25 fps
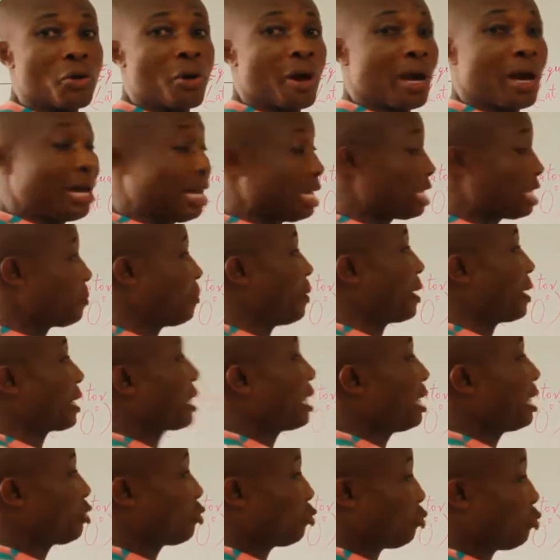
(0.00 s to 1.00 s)
you are
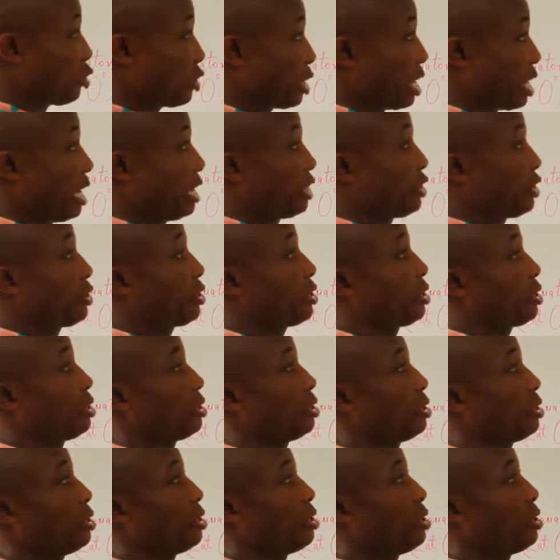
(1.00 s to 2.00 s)
expected to sketch
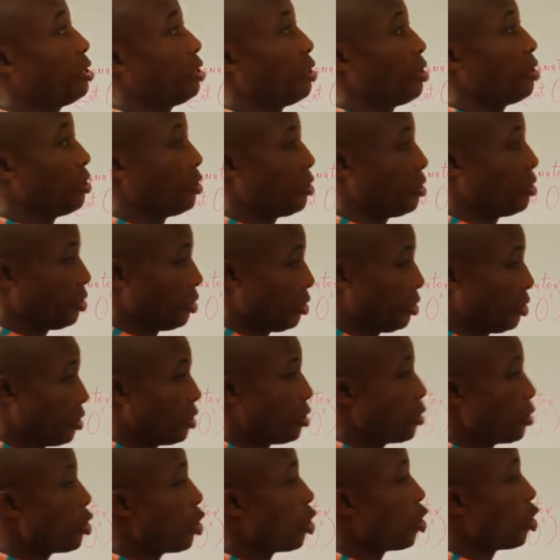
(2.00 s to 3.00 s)

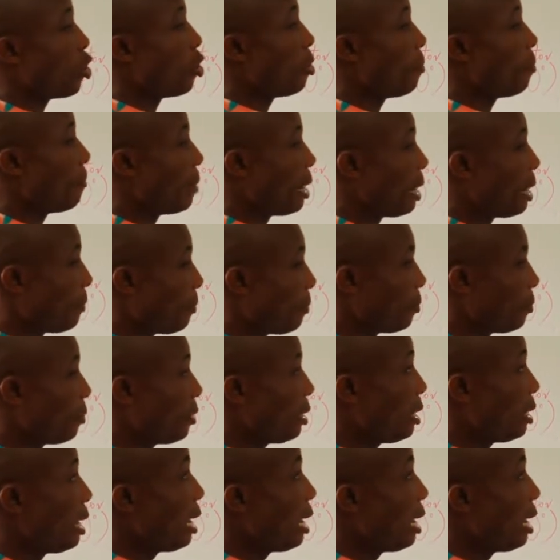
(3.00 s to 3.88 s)
your own map.